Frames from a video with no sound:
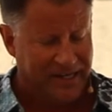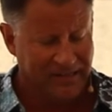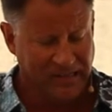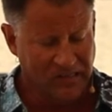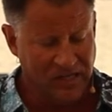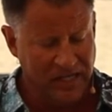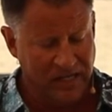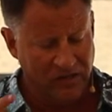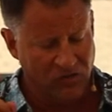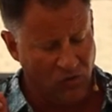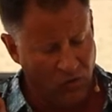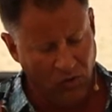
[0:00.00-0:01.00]
He says, It
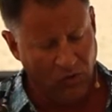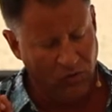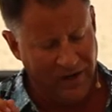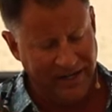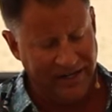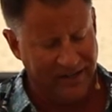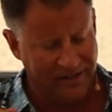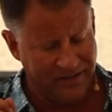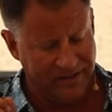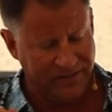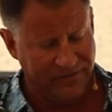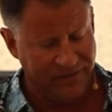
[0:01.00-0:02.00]
is already a
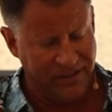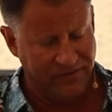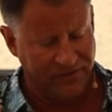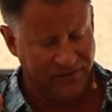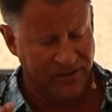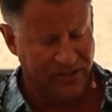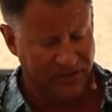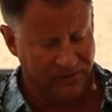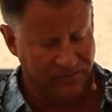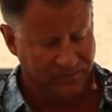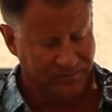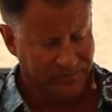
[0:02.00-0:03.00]
defeat for you